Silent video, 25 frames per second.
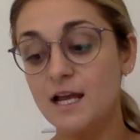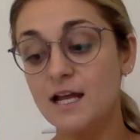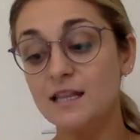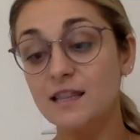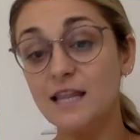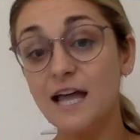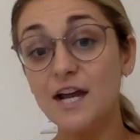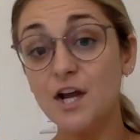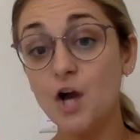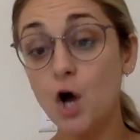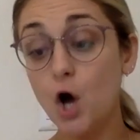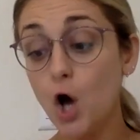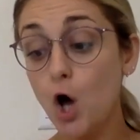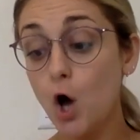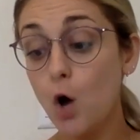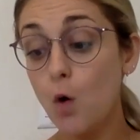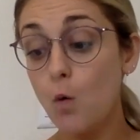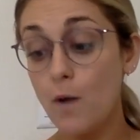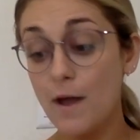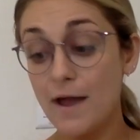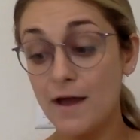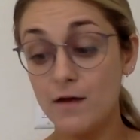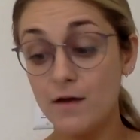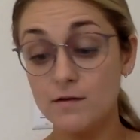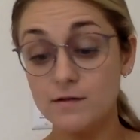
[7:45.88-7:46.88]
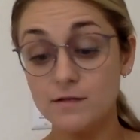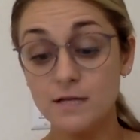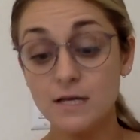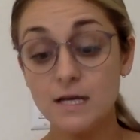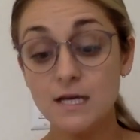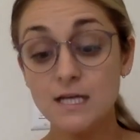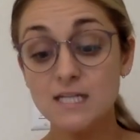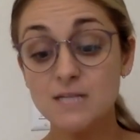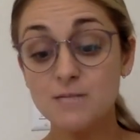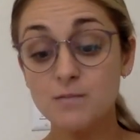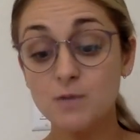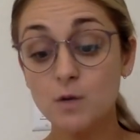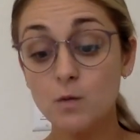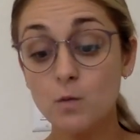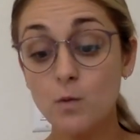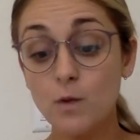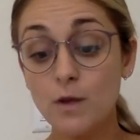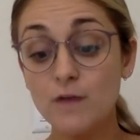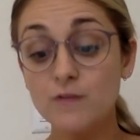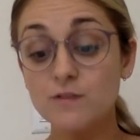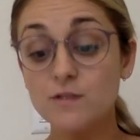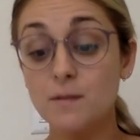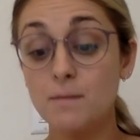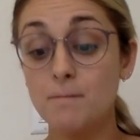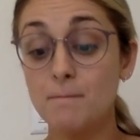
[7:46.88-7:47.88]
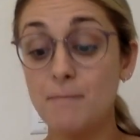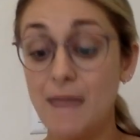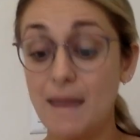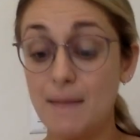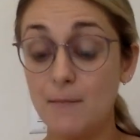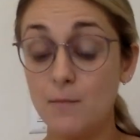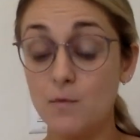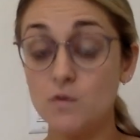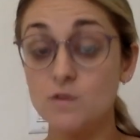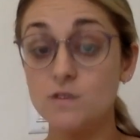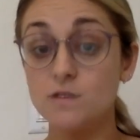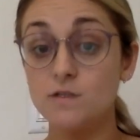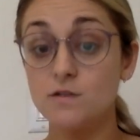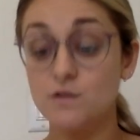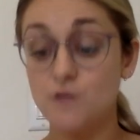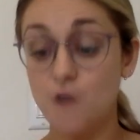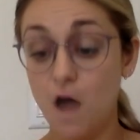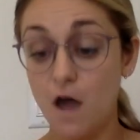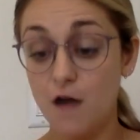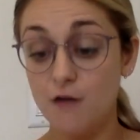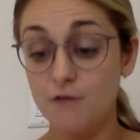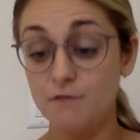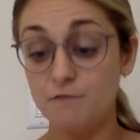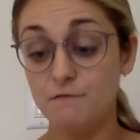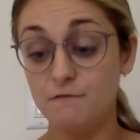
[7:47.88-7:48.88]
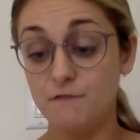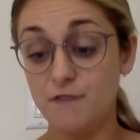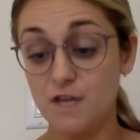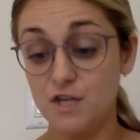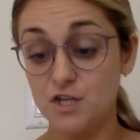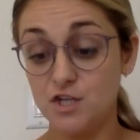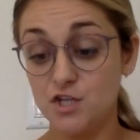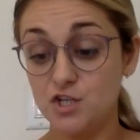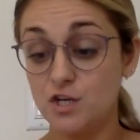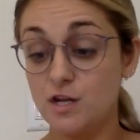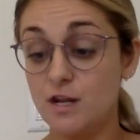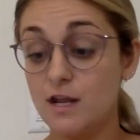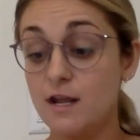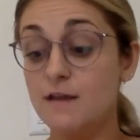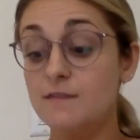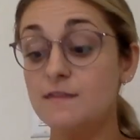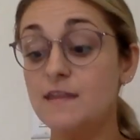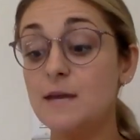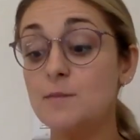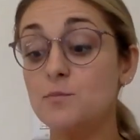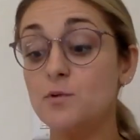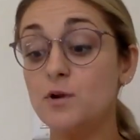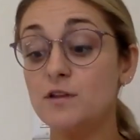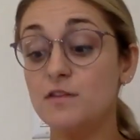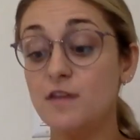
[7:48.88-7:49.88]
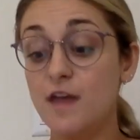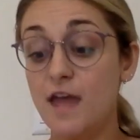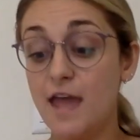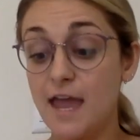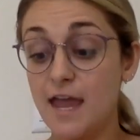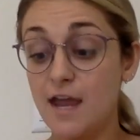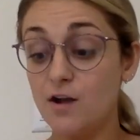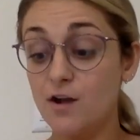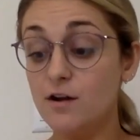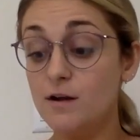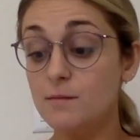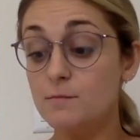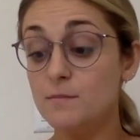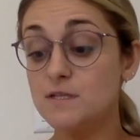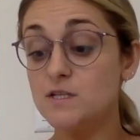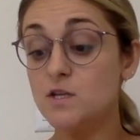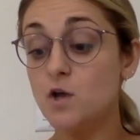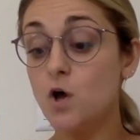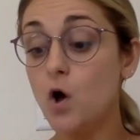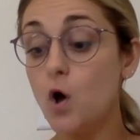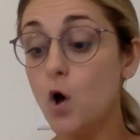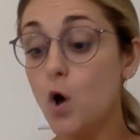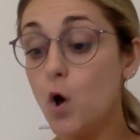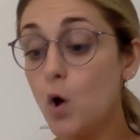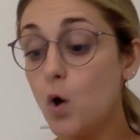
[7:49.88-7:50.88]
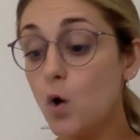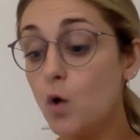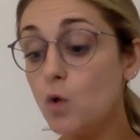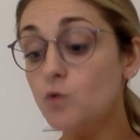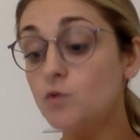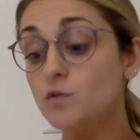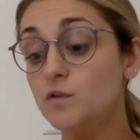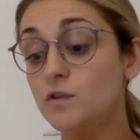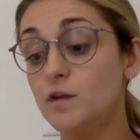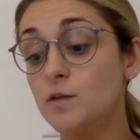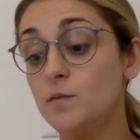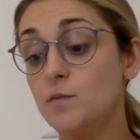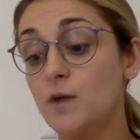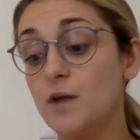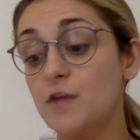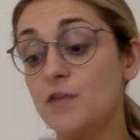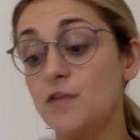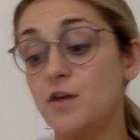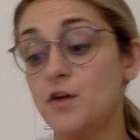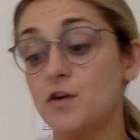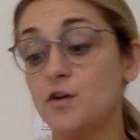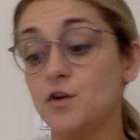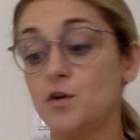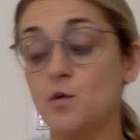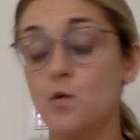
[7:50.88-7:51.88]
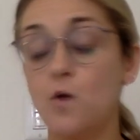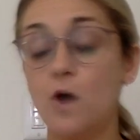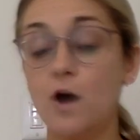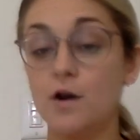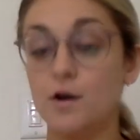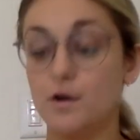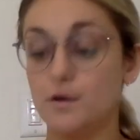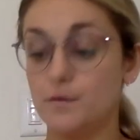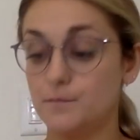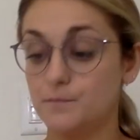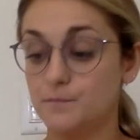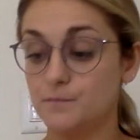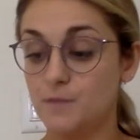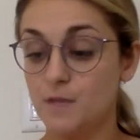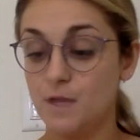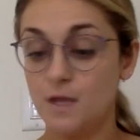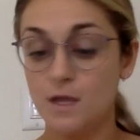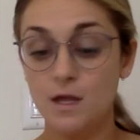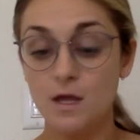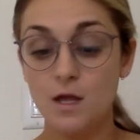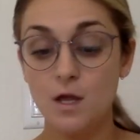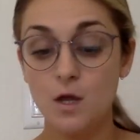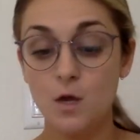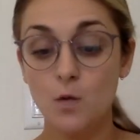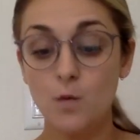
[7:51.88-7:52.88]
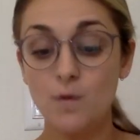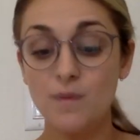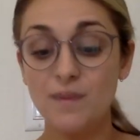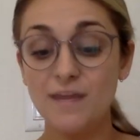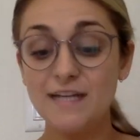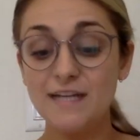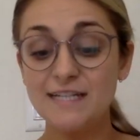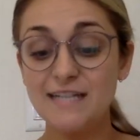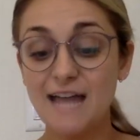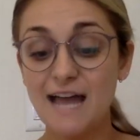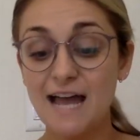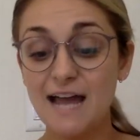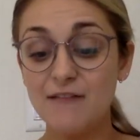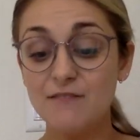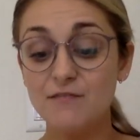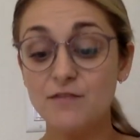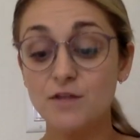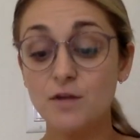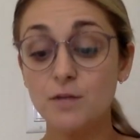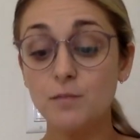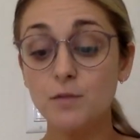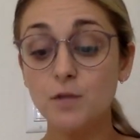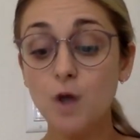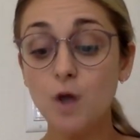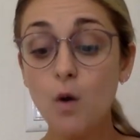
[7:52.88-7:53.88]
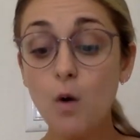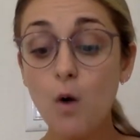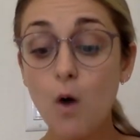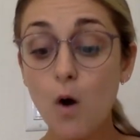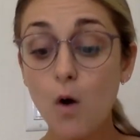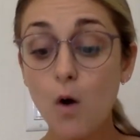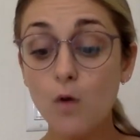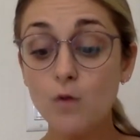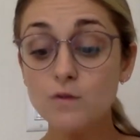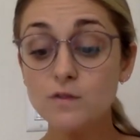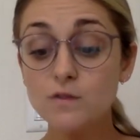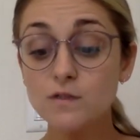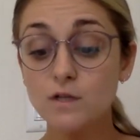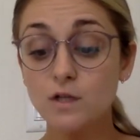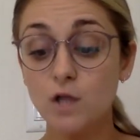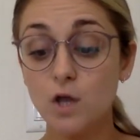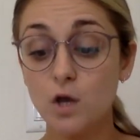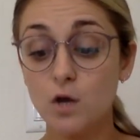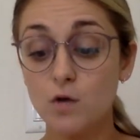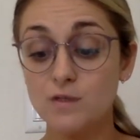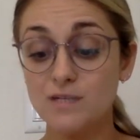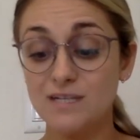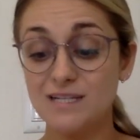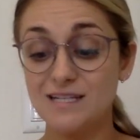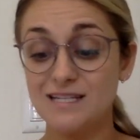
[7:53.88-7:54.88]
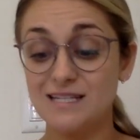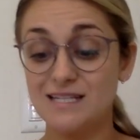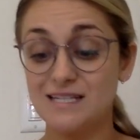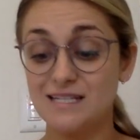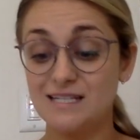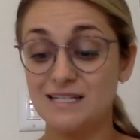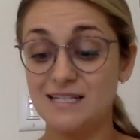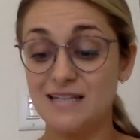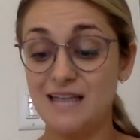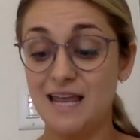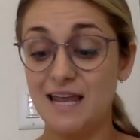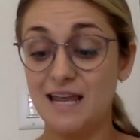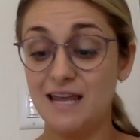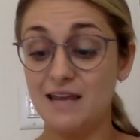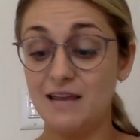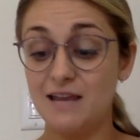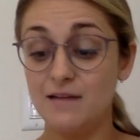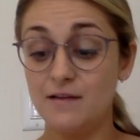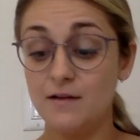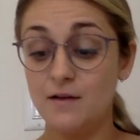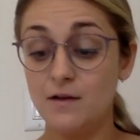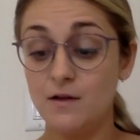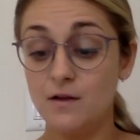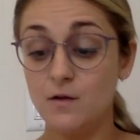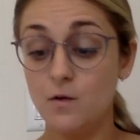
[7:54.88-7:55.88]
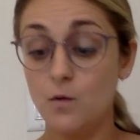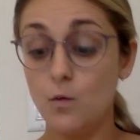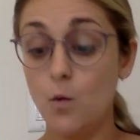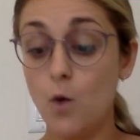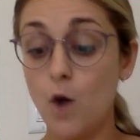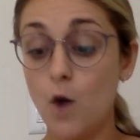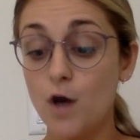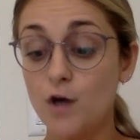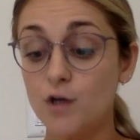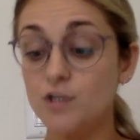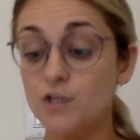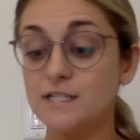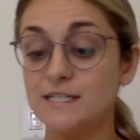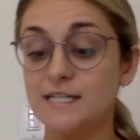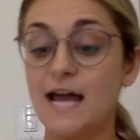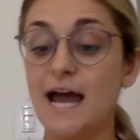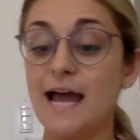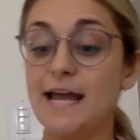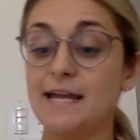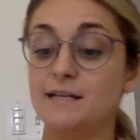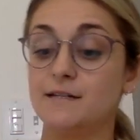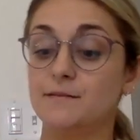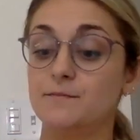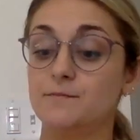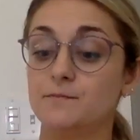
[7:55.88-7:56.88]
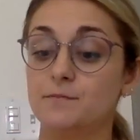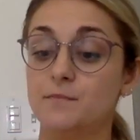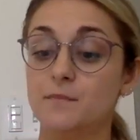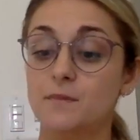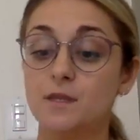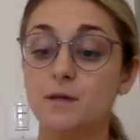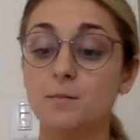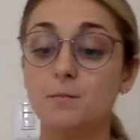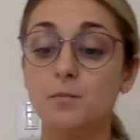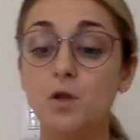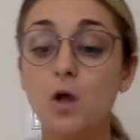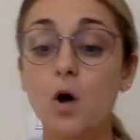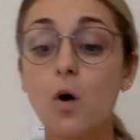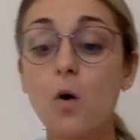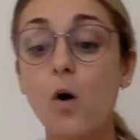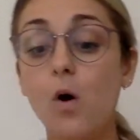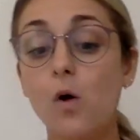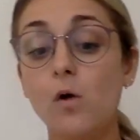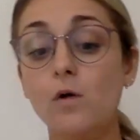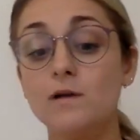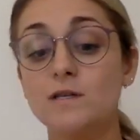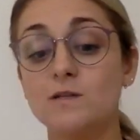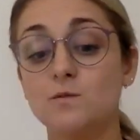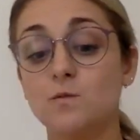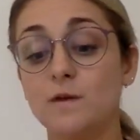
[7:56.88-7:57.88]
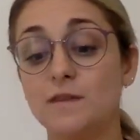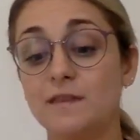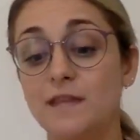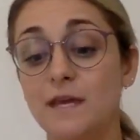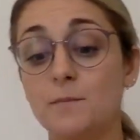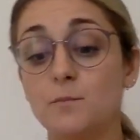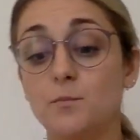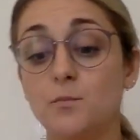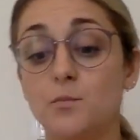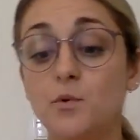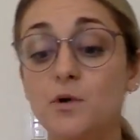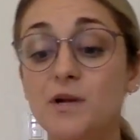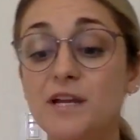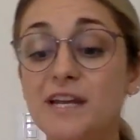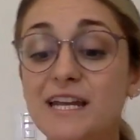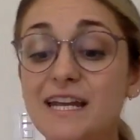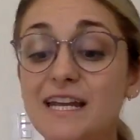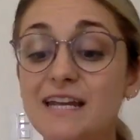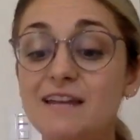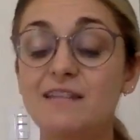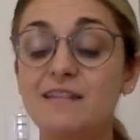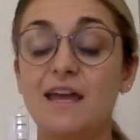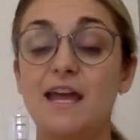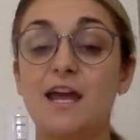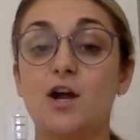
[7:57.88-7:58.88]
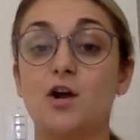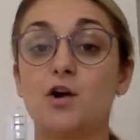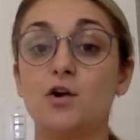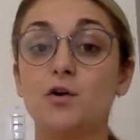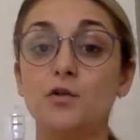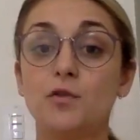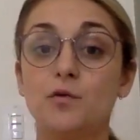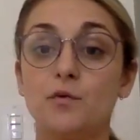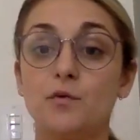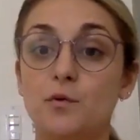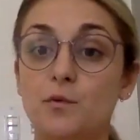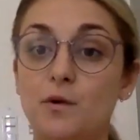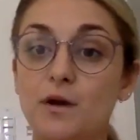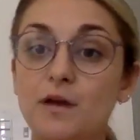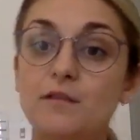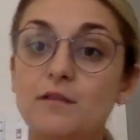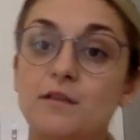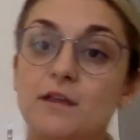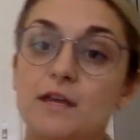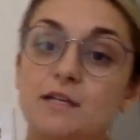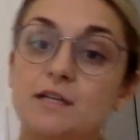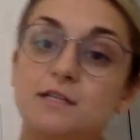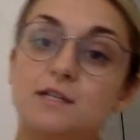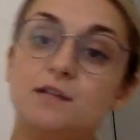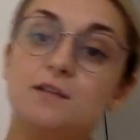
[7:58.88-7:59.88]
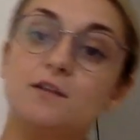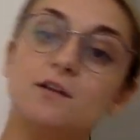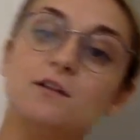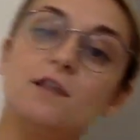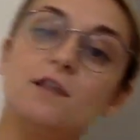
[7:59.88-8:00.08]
Like all whales, sperm whales are mammals, not fish. They breathe air and must hold their breath underwater. When they dive, their blowholes close and stay watertight. The blowhole is what they breathe air through with into their